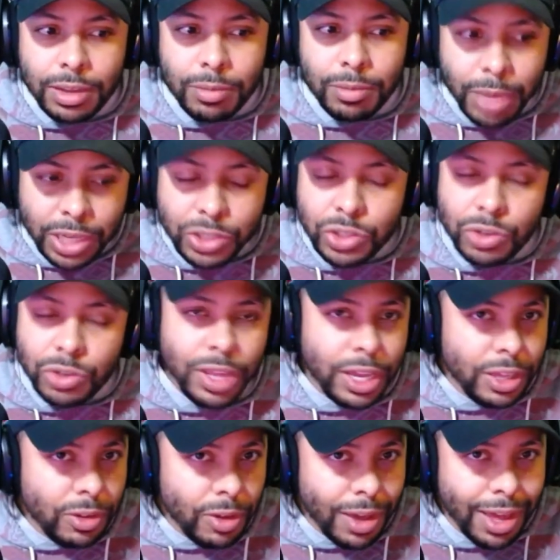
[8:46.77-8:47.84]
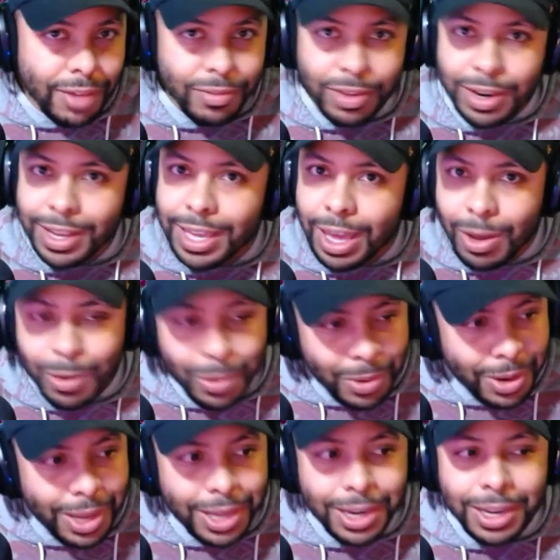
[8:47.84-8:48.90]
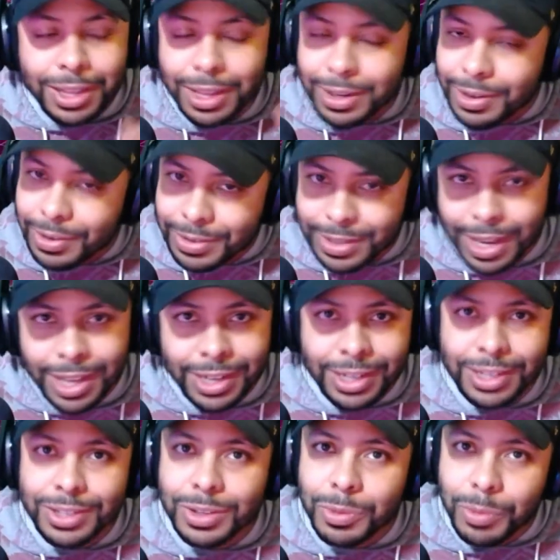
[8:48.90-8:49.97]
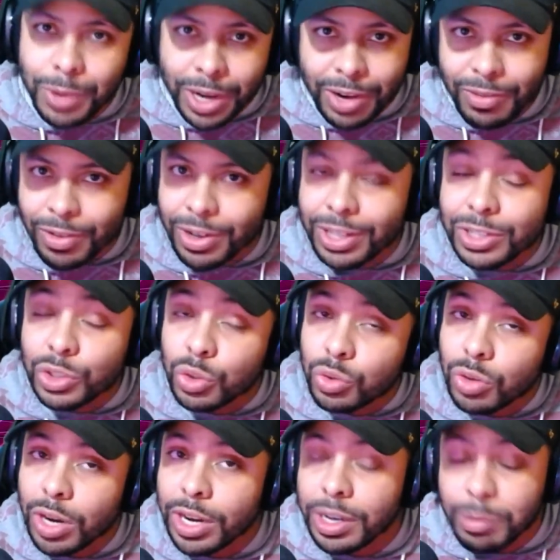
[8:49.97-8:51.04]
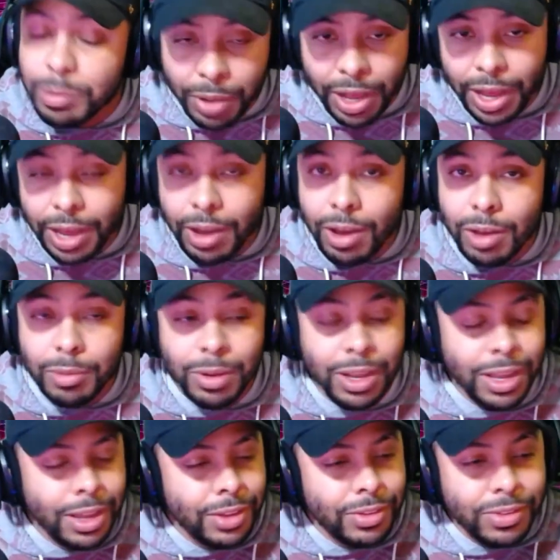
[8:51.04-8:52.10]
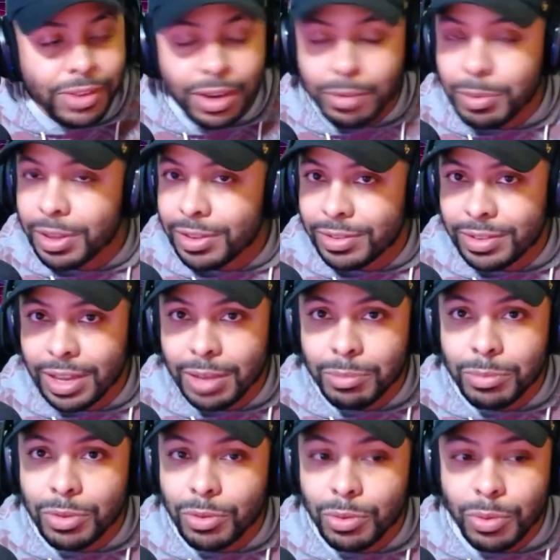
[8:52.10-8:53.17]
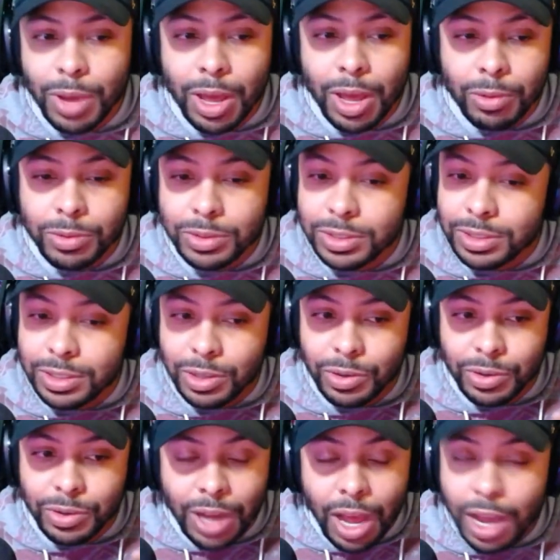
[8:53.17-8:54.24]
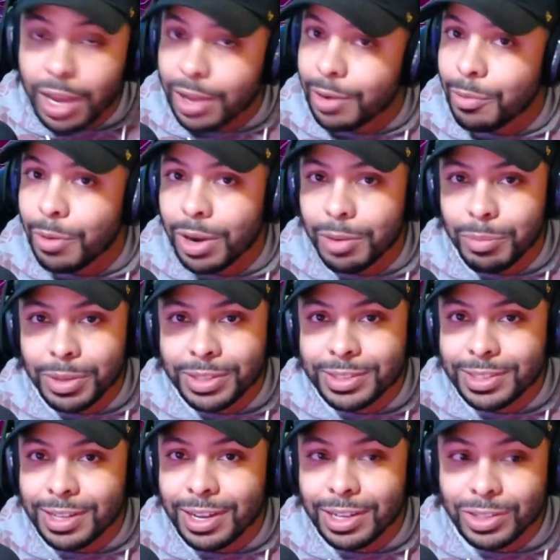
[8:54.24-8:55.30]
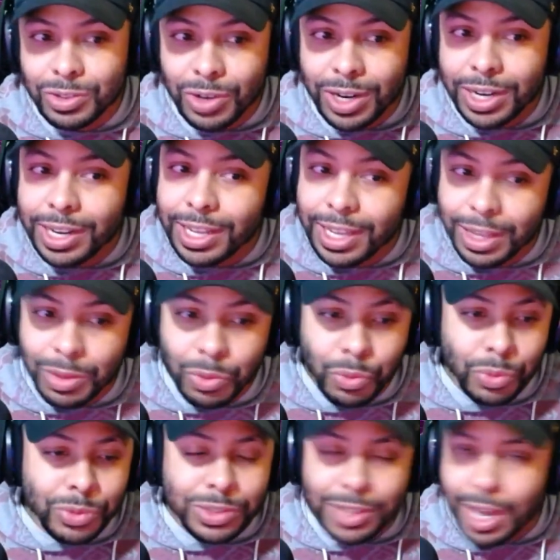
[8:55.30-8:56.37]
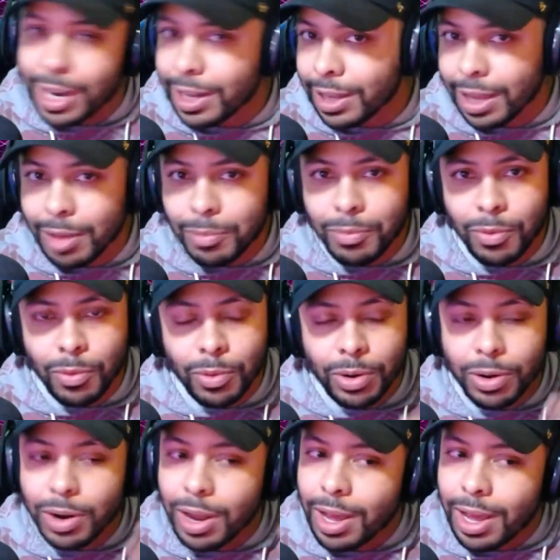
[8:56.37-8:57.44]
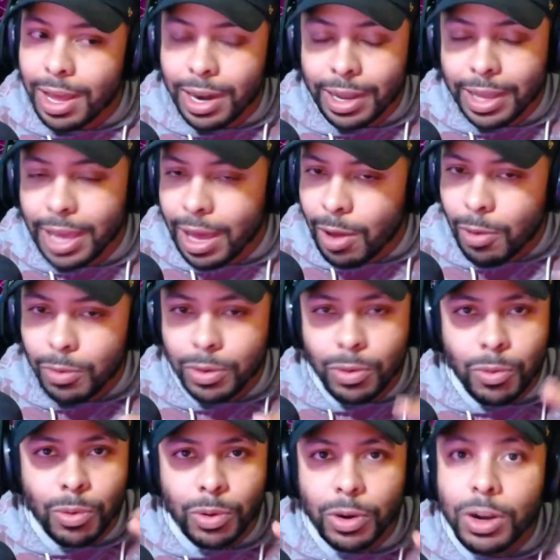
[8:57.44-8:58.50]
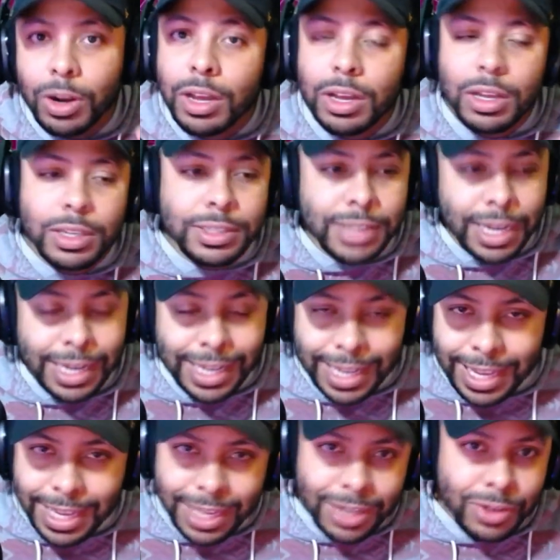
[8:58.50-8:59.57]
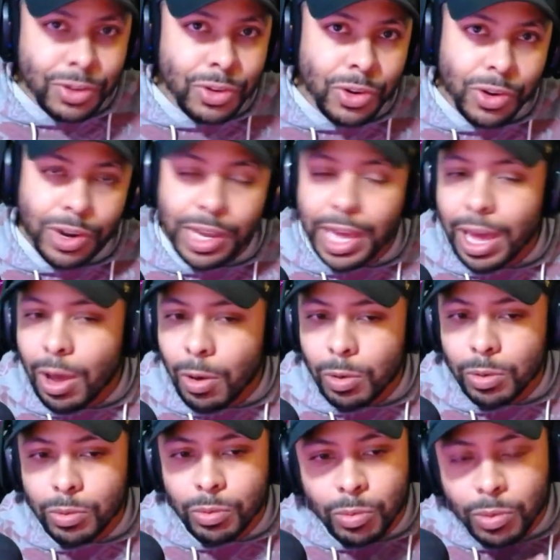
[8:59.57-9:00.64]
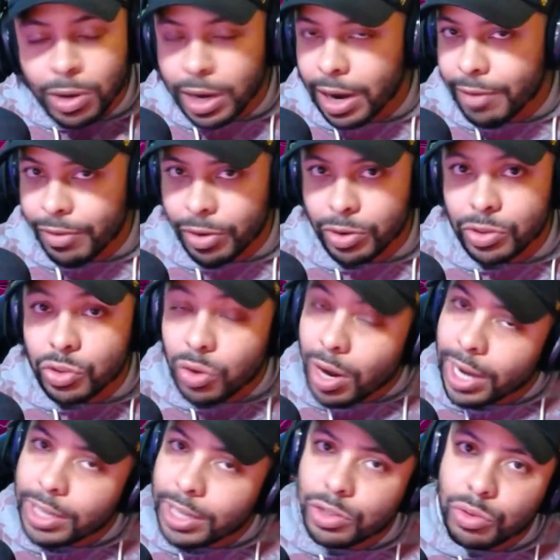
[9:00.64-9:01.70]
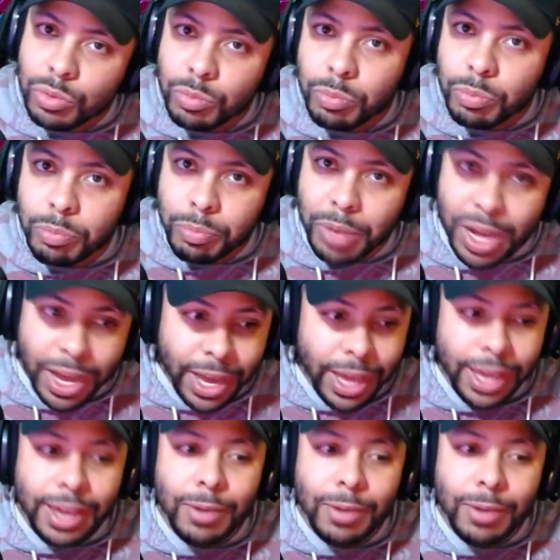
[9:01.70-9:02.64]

Make sure that you have an account created, that you're signed into whatever it is you're trying to buy on. It's gonna be the same throughout you're not going to want to be stuck trying to get through signing up for an account or signing into your account, whatever, trying to buy